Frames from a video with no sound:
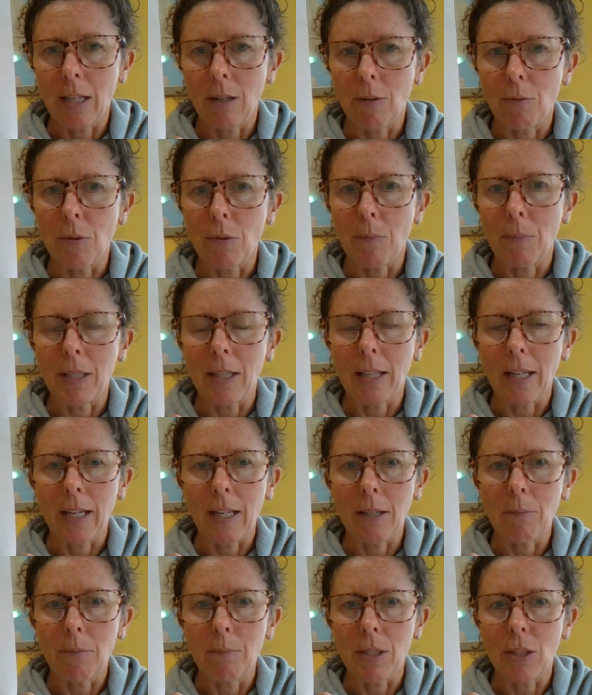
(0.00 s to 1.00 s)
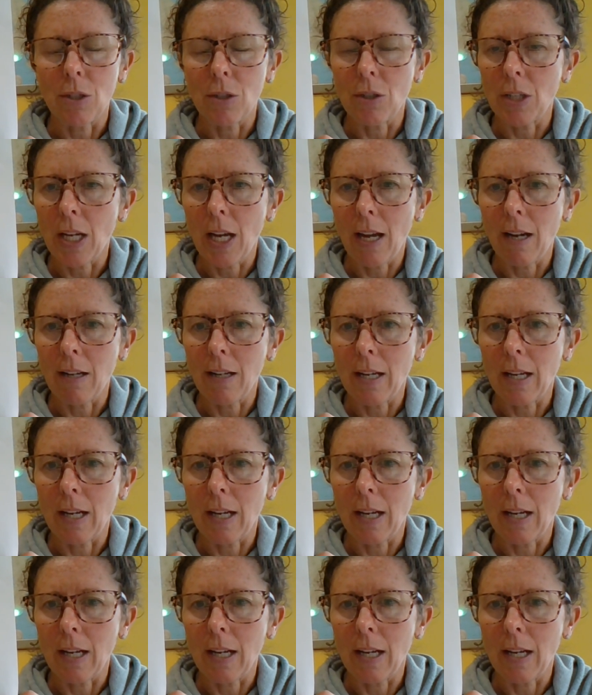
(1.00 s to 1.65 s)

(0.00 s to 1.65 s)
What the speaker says: It will be like Mr. K and